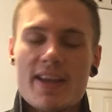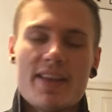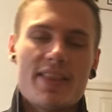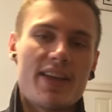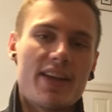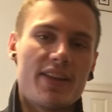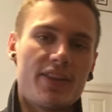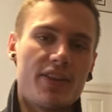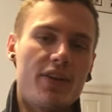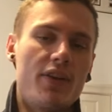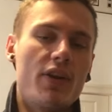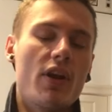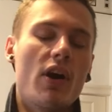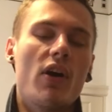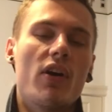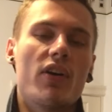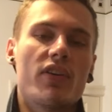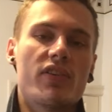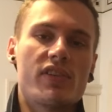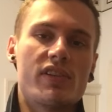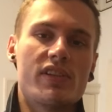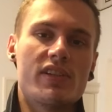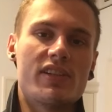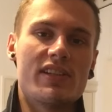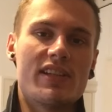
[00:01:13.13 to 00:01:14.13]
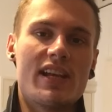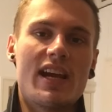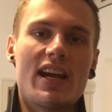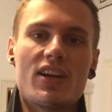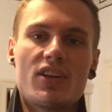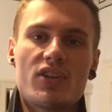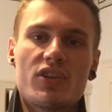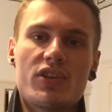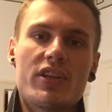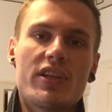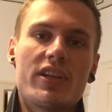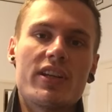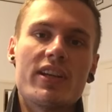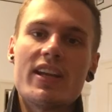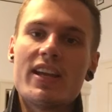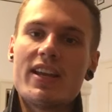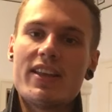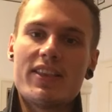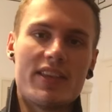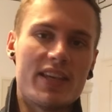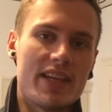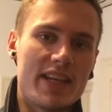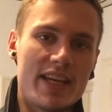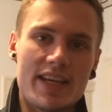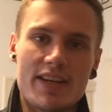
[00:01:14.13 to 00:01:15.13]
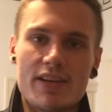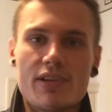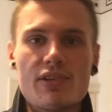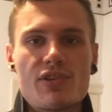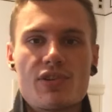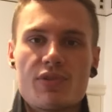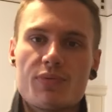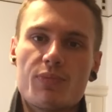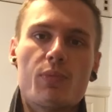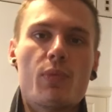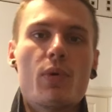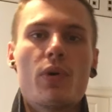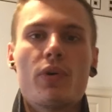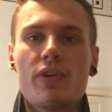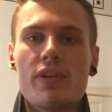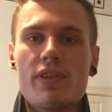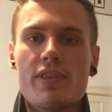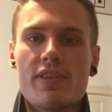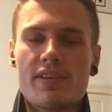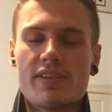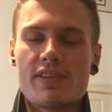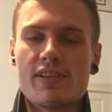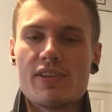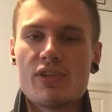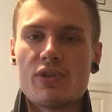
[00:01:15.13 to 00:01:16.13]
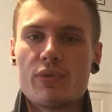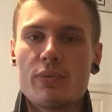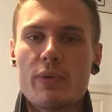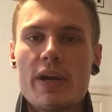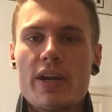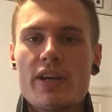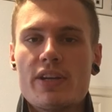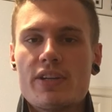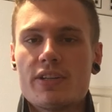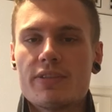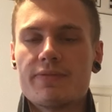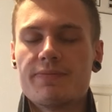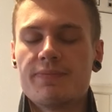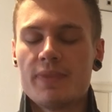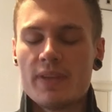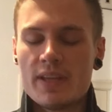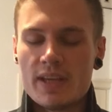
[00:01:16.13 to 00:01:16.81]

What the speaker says: that the narcissist is actually the innocent one in the situation.